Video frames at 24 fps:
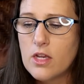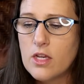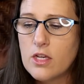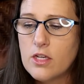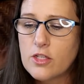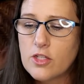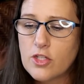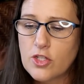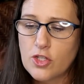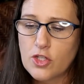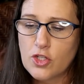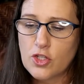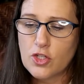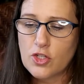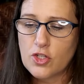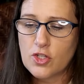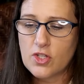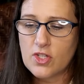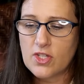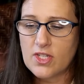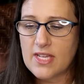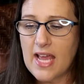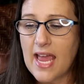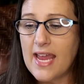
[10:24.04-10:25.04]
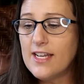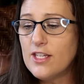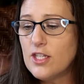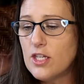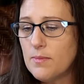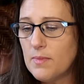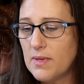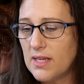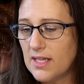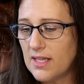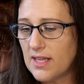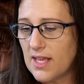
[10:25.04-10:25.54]
Say
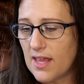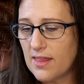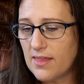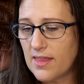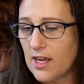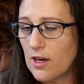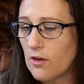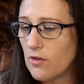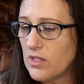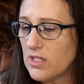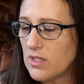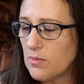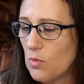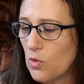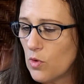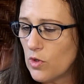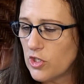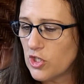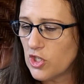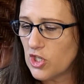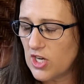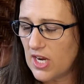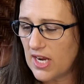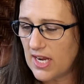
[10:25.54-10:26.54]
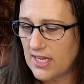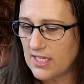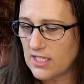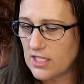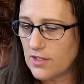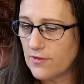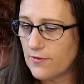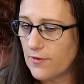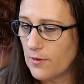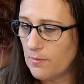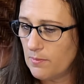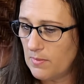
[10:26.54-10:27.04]
to me that there is more
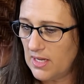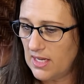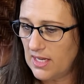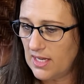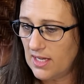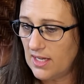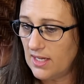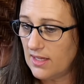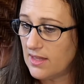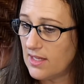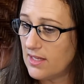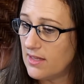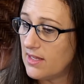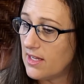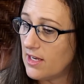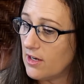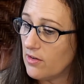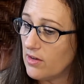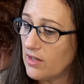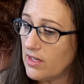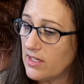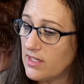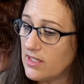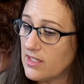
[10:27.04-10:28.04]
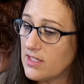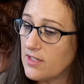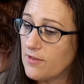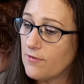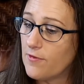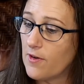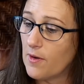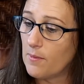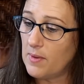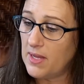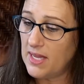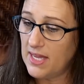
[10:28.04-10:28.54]
chance for me than there is
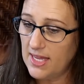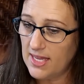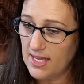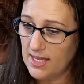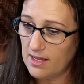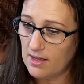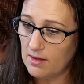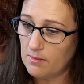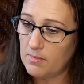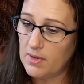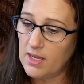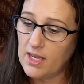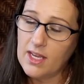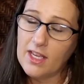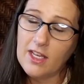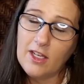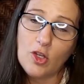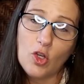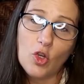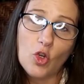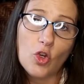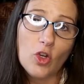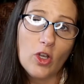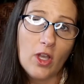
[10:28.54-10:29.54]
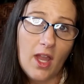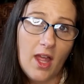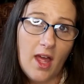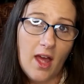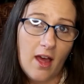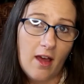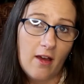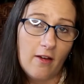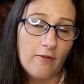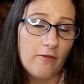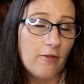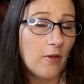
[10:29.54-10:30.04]
from him in your
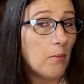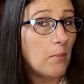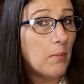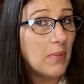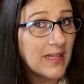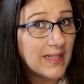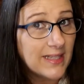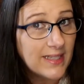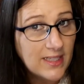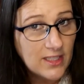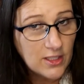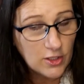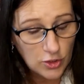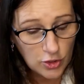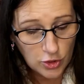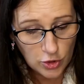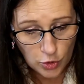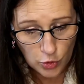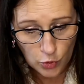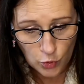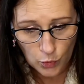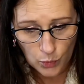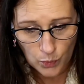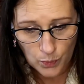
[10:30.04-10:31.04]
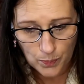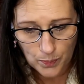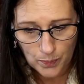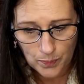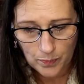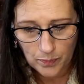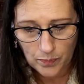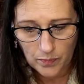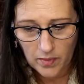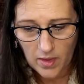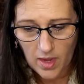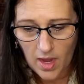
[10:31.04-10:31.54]
love. Please do.
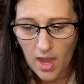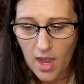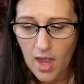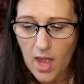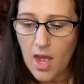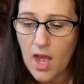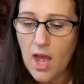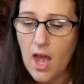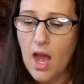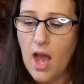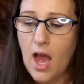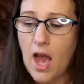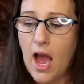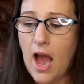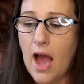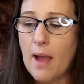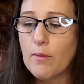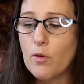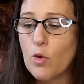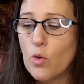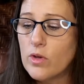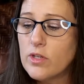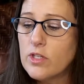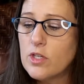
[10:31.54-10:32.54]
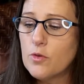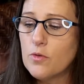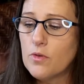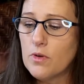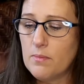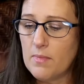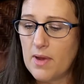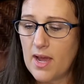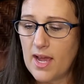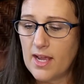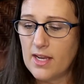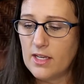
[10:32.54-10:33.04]
I'm going to
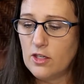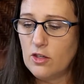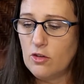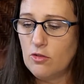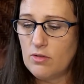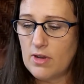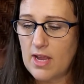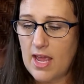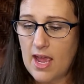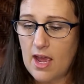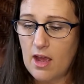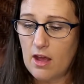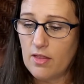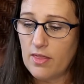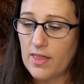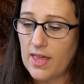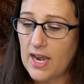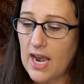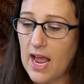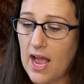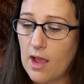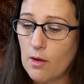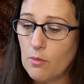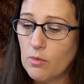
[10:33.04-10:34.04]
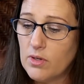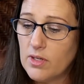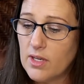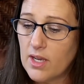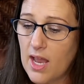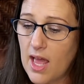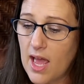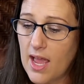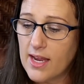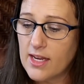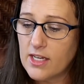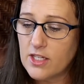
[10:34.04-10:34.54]
remind you now that I would
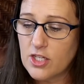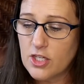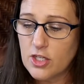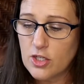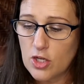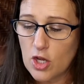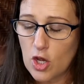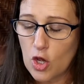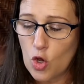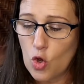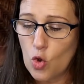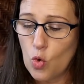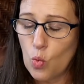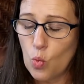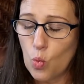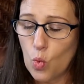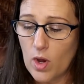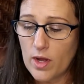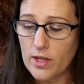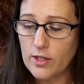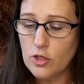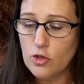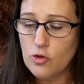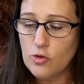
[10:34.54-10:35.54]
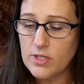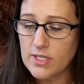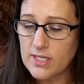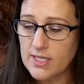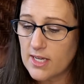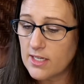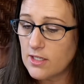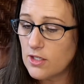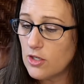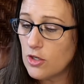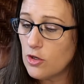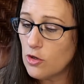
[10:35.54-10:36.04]
like to know what you
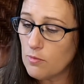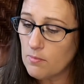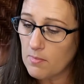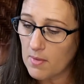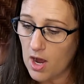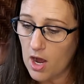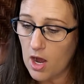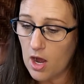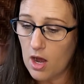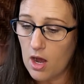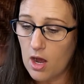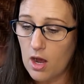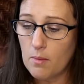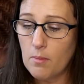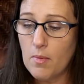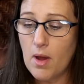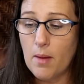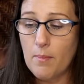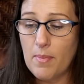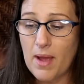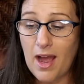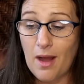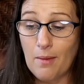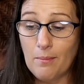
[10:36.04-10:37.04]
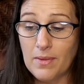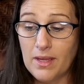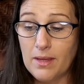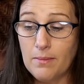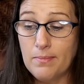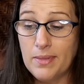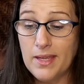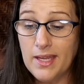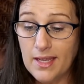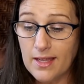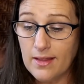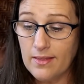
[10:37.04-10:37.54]
said to your mom about me
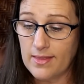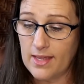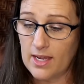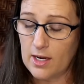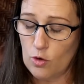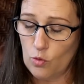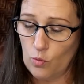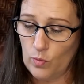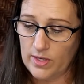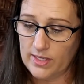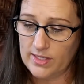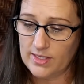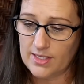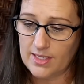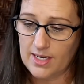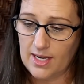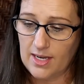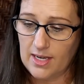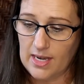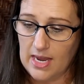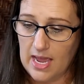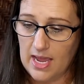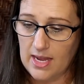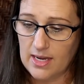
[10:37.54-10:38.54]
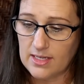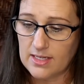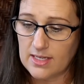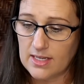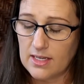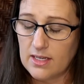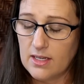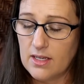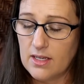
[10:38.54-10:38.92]
being there Wednesday night.